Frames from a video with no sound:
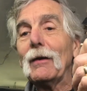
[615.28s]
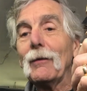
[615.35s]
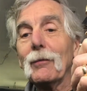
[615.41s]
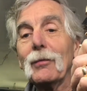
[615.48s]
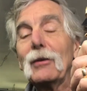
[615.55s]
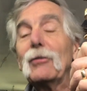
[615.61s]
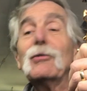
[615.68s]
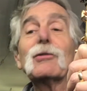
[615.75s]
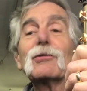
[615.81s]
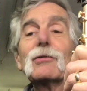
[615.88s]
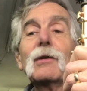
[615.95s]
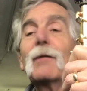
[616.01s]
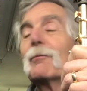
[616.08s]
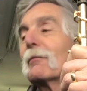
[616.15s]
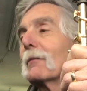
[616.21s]
this is
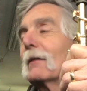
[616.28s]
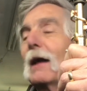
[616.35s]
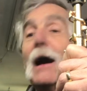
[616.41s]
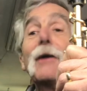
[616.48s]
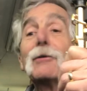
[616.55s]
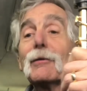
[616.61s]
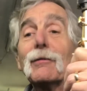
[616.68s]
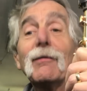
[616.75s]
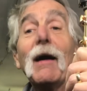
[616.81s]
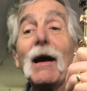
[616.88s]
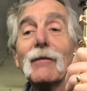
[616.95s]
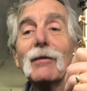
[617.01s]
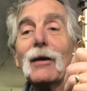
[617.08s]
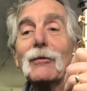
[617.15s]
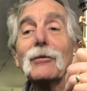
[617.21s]
under
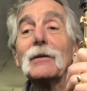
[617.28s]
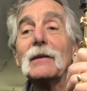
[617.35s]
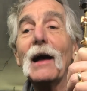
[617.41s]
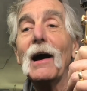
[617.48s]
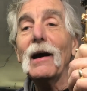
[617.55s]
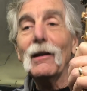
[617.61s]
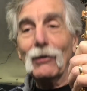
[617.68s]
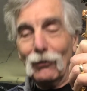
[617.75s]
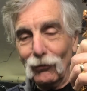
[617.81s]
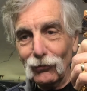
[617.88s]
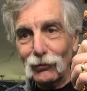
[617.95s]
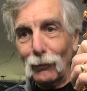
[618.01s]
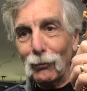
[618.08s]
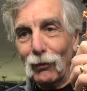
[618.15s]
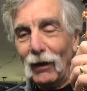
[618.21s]
$500
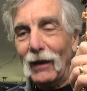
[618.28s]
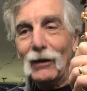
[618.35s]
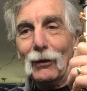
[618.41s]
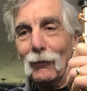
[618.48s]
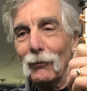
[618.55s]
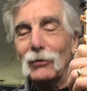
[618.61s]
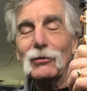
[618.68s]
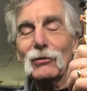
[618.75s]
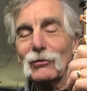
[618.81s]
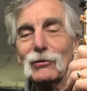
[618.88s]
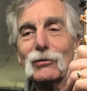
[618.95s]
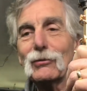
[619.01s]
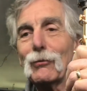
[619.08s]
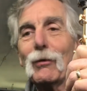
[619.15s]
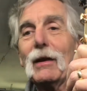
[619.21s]
soprano, which is
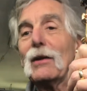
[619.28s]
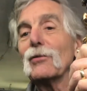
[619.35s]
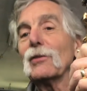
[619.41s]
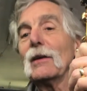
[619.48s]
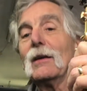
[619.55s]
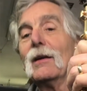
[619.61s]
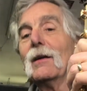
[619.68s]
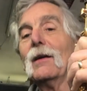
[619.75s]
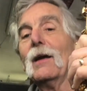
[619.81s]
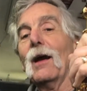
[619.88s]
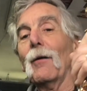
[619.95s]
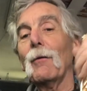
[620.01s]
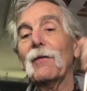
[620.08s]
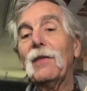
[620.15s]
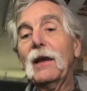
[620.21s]
just crazy
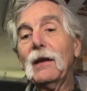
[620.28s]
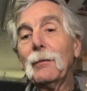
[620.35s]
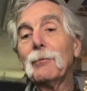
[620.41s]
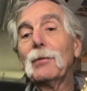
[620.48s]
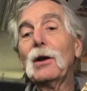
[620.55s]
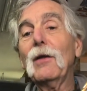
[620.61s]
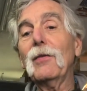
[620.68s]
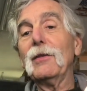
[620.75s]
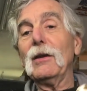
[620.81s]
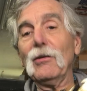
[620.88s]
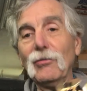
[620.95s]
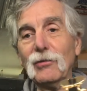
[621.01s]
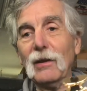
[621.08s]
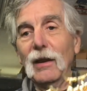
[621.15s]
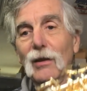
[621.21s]
what they can build
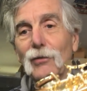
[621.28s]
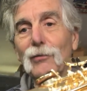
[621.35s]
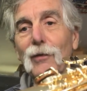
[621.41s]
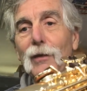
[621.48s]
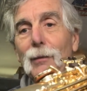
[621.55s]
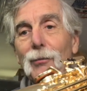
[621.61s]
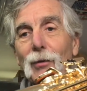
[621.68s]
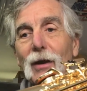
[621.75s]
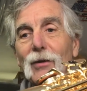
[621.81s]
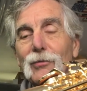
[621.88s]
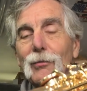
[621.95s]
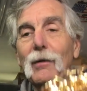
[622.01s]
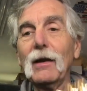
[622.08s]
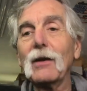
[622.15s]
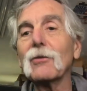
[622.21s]
these days for the
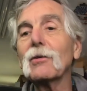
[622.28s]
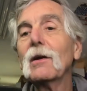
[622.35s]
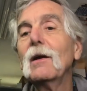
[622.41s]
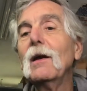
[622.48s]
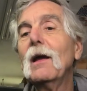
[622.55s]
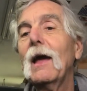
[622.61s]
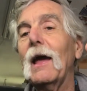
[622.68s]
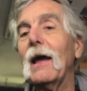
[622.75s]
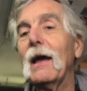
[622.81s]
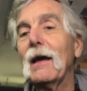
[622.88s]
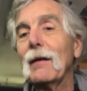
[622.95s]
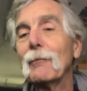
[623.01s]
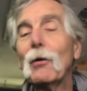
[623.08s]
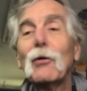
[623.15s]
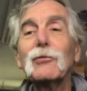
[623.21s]
price range.
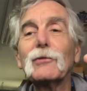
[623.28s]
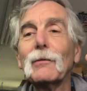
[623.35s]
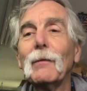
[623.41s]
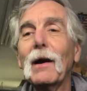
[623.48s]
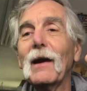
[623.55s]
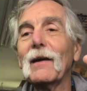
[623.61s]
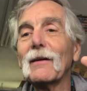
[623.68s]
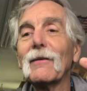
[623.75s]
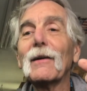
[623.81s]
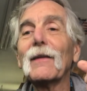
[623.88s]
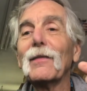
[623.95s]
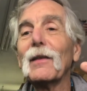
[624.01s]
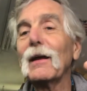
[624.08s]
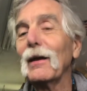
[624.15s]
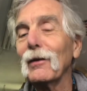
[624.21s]
And most of mine are
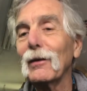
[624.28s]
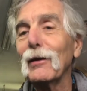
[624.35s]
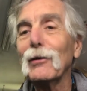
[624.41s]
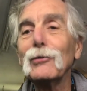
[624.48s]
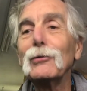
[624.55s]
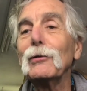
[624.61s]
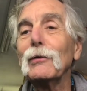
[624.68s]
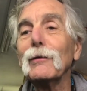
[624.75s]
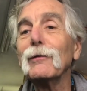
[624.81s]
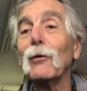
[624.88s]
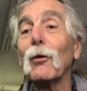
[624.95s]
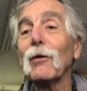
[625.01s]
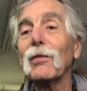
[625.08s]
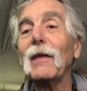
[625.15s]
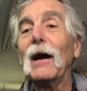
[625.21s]
in the $2,000 to
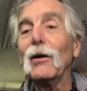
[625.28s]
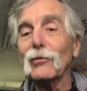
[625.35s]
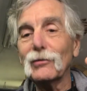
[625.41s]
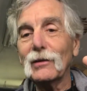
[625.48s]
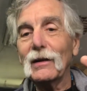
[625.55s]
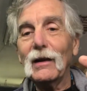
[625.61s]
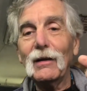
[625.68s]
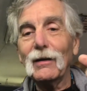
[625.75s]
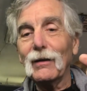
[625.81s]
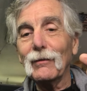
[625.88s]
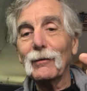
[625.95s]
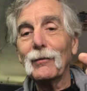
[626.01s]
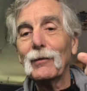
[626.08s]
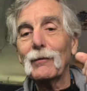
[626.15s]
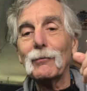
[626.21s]
$4,000
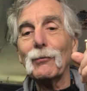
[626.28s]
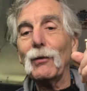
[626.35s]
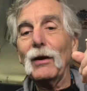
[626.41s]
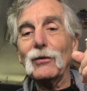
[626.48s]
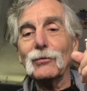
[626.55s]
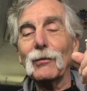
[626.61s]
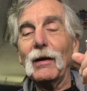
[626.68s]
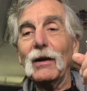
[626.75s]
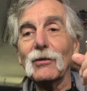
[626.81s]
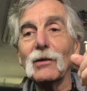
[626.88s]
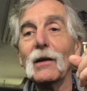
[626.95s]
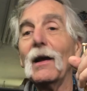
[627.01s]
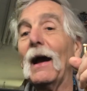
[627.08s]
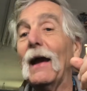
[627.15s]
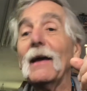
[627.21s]
price range.
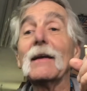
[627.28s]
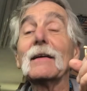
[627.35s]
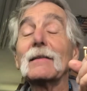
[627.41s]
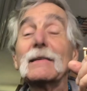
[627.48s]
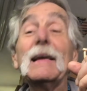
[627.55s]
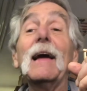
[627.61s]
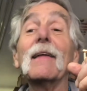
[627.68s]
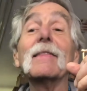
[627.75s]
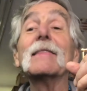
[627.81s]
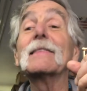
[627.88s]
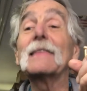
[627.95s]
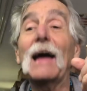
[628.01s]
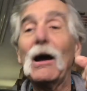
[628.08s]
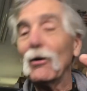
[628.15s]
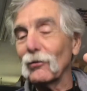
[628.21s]
I had a
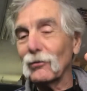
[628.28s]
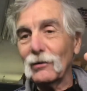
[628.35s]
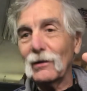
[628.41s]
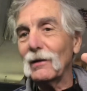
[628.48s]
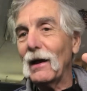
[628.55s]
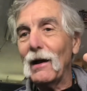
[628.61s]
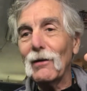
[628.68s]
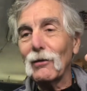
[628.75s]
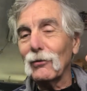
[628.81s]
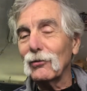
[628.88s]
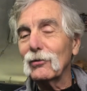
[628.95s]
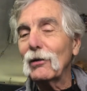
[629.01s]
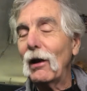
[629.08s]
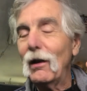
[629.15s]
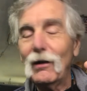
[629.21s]

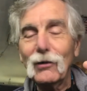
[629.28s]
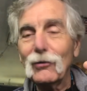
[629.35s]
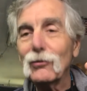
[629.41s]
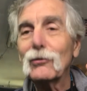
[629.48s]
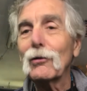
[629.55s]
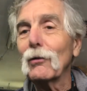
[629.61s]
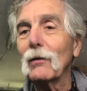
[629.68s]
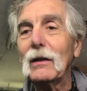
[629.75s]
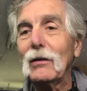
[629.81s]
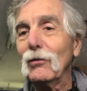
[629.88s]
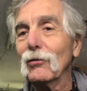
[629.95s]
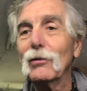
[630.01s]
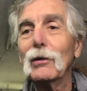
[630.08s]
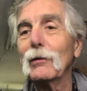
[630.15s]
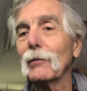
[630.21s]
$10,000 solid sterling
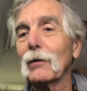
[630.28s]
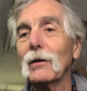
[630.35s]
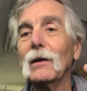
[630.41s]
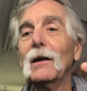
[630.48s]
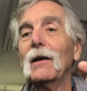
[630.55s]
silver